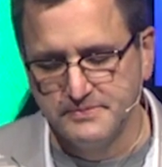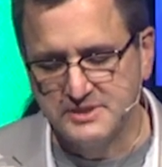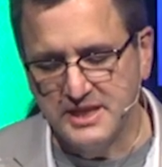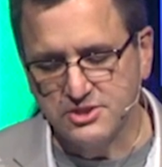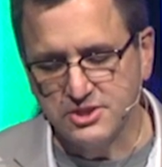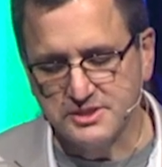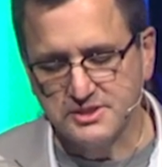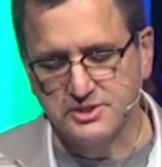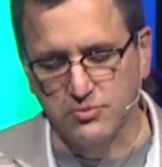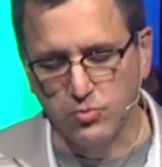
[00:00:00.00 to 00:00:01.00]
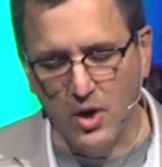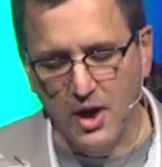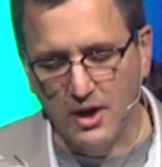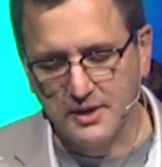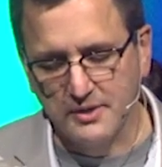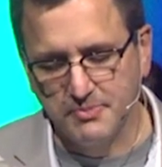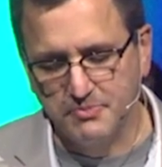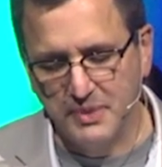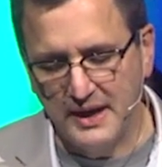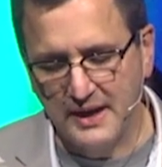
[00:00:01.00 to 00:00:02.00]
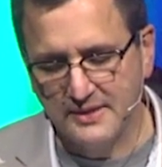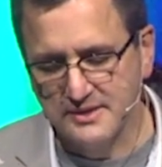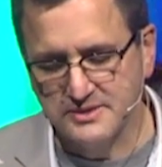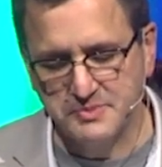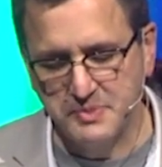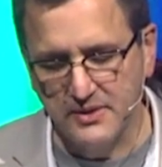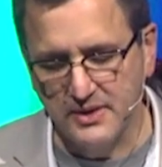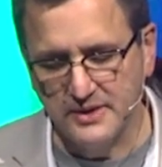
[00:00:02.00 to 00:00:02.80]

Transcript: Teach us to walk by the Spirit,